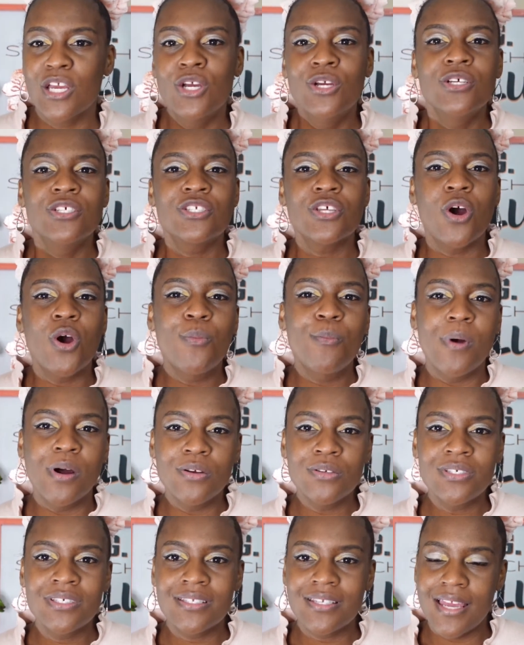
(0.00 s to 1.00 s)
So
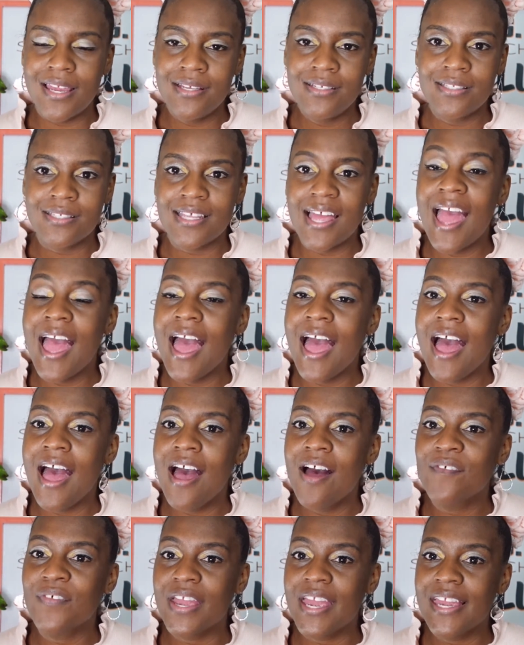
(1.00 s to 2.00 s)
most states
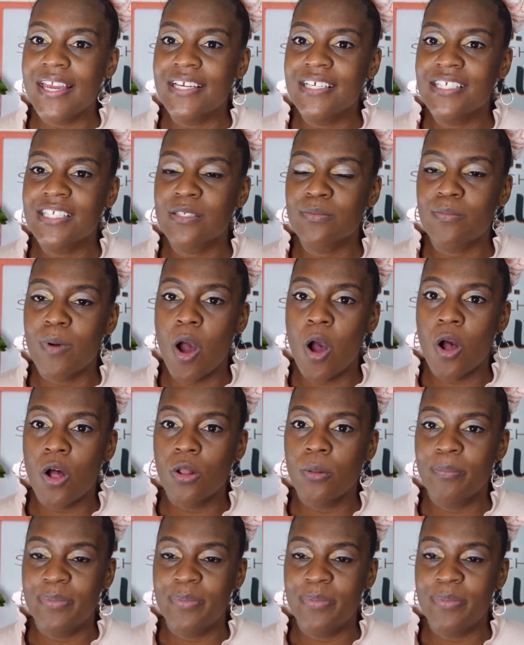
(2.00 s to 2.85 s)
have a small